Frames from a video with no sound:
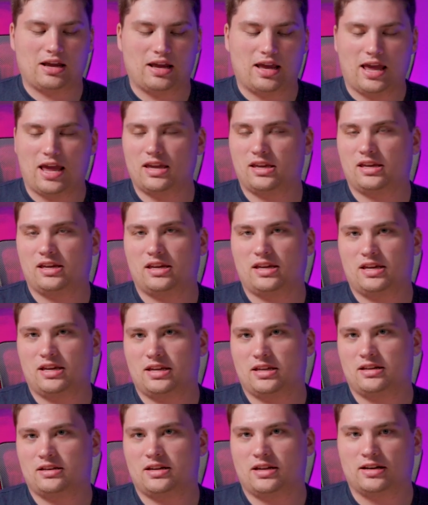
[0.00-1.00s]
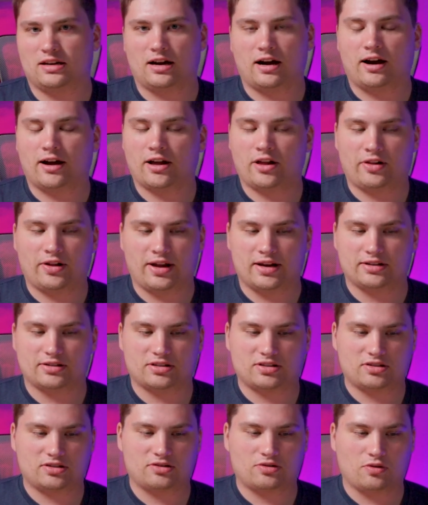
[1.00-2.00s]
hanging in an aisle at a
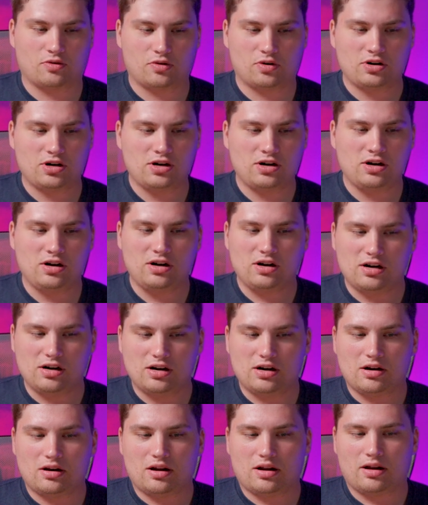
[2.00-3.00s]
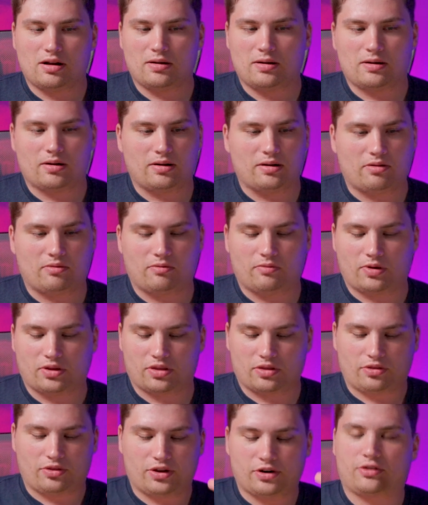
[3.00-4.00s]
store
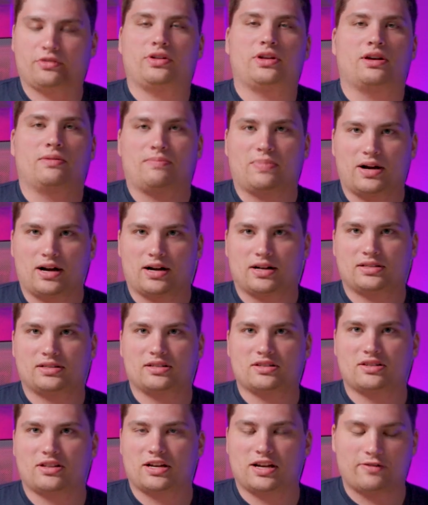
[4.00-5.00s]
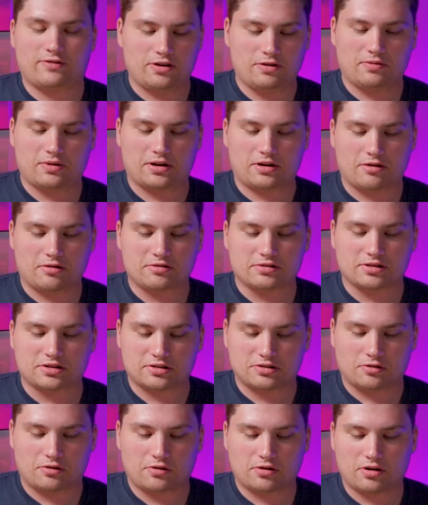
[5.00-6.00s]
with literally a box. So like if you were to go to the
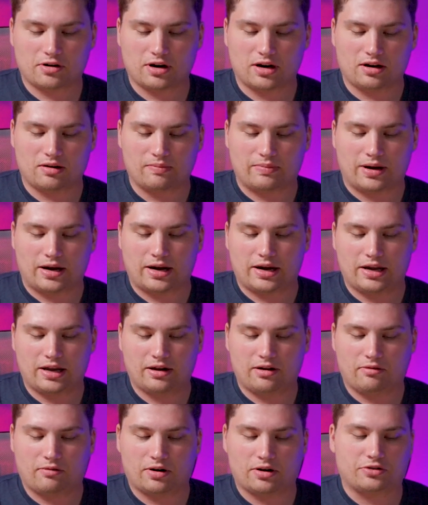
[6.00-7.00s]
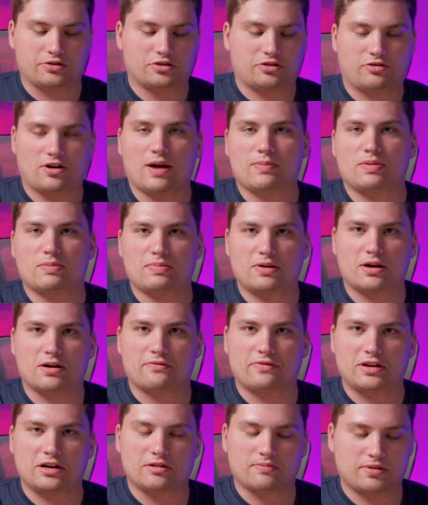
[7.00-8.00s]
store and buy one of those crappy pair
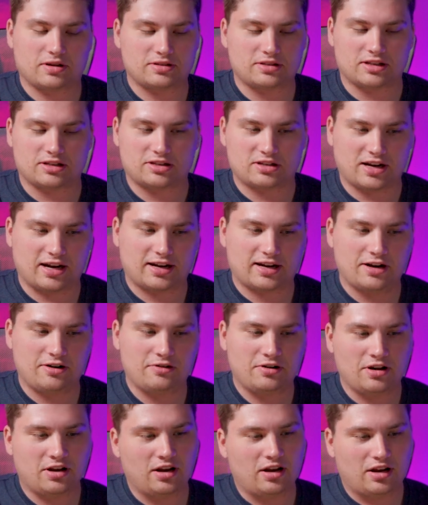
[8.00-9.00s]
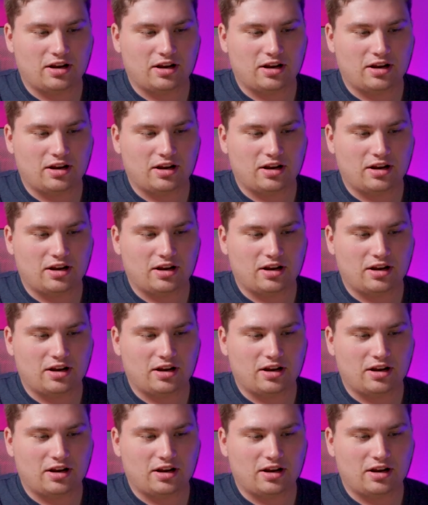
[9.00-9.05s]
of earbuds at checkout,